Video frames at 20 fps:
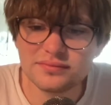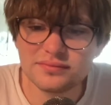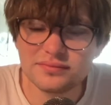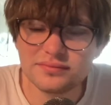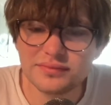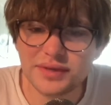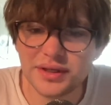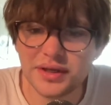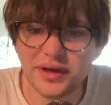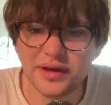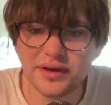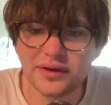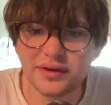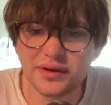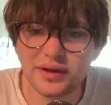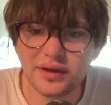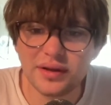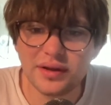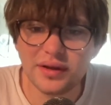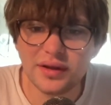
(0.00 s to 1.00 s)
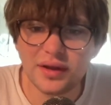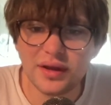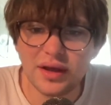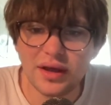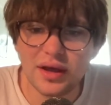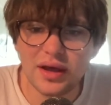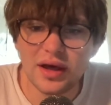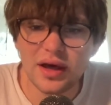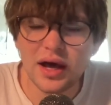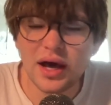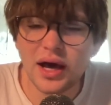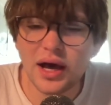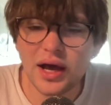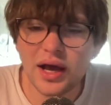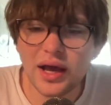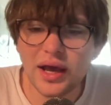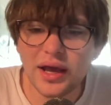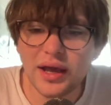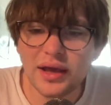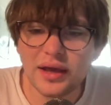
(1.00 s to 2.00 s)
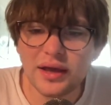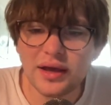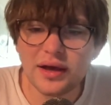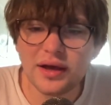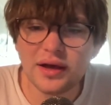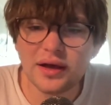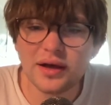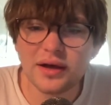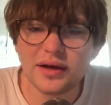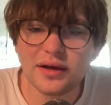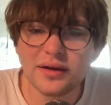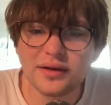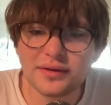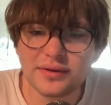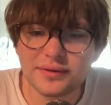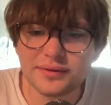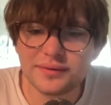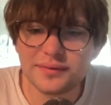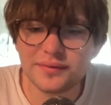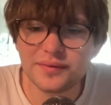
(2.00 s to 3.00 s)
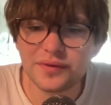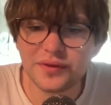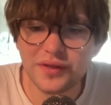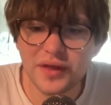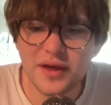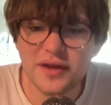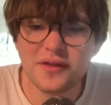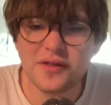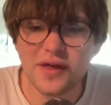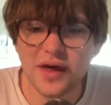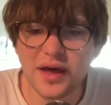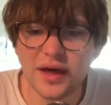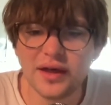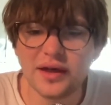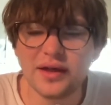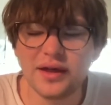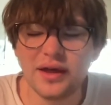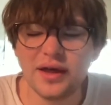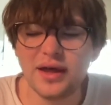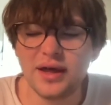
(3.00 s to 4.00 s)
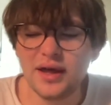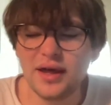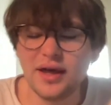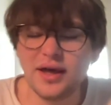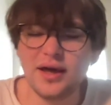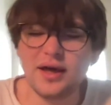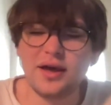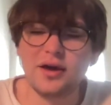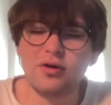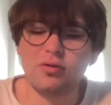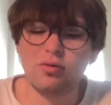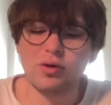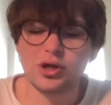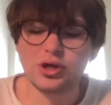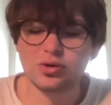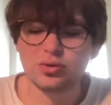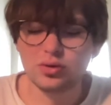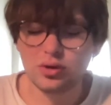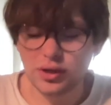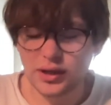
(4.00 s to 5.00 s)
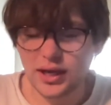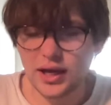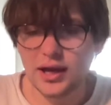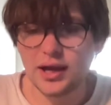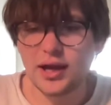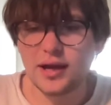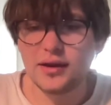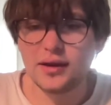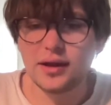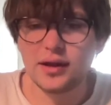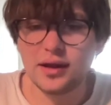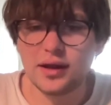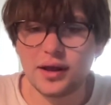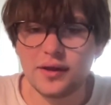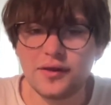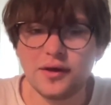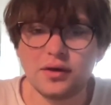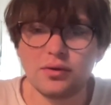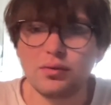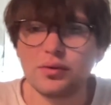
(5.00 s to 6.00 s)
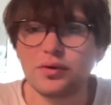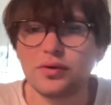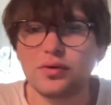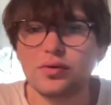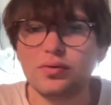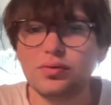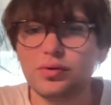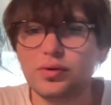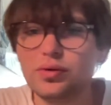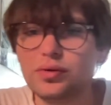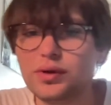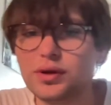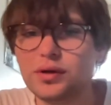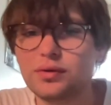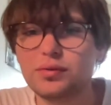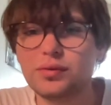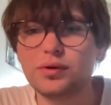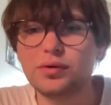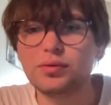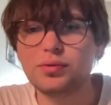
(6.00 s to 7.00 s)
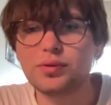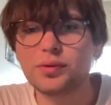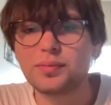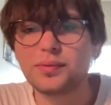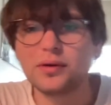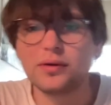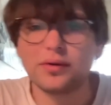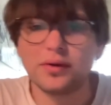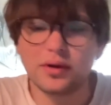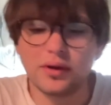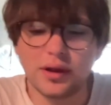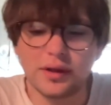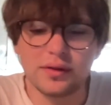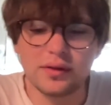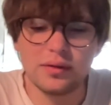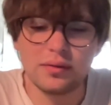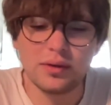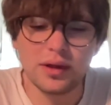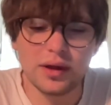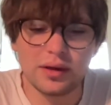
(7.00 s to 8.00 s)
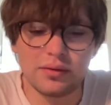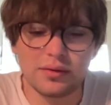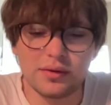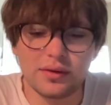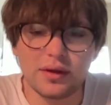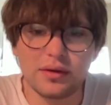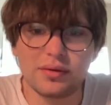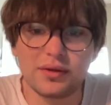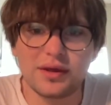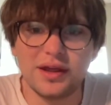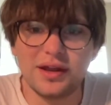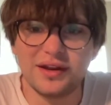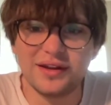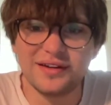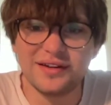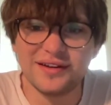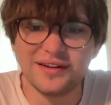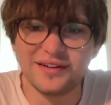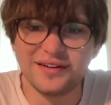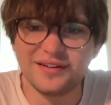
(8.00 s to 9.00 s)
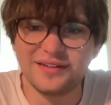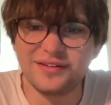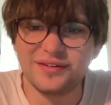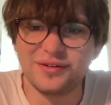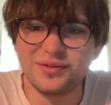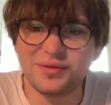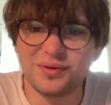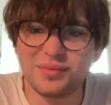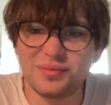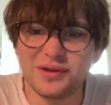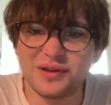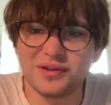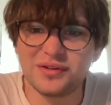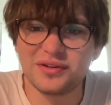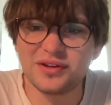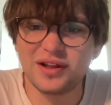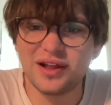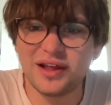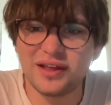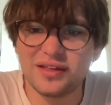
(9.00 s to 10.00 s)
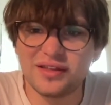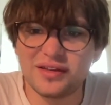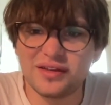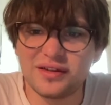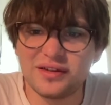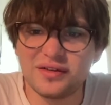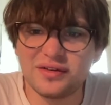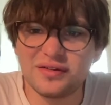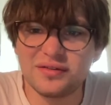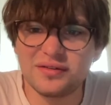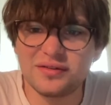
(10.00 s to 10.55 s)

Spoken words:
But yeah, I think that when you look at it, and I think it was who repealed the Glass-Steagall. I was kidding. Who repealed Glass-Steagall?